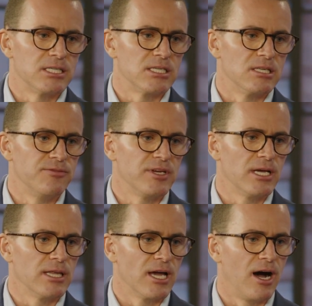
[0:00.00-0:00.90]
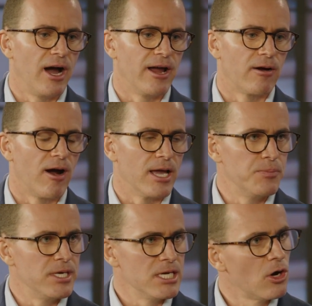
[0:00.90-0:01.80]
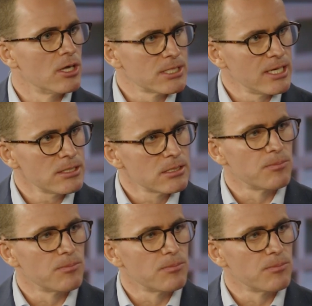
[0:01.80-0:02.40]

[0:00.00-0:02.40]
significantly higher IP content,